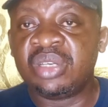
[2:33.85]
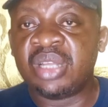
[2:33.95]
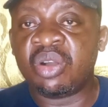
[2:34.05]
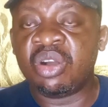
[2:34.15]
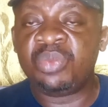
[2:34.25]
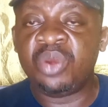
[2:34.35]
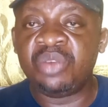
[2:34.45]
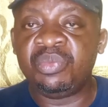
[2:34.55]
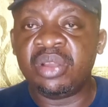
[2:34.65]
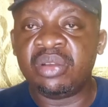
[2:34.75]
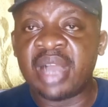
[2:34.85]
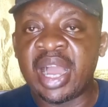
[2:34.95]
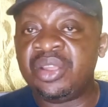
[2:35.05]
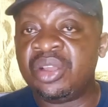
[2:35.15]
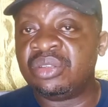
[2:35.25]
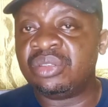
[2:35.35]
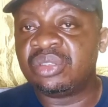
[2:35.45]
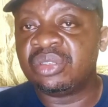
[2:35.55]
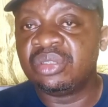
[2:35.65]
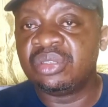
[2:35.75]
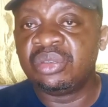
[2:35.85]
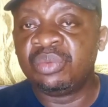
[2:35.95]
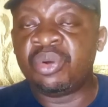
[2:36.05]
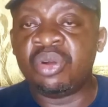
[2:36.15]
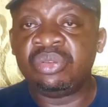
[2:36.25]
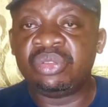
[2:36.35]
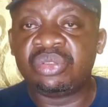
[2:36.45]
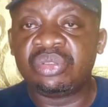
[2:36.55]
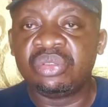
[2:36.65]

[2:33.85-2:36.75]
They call blood meal, ions, bones,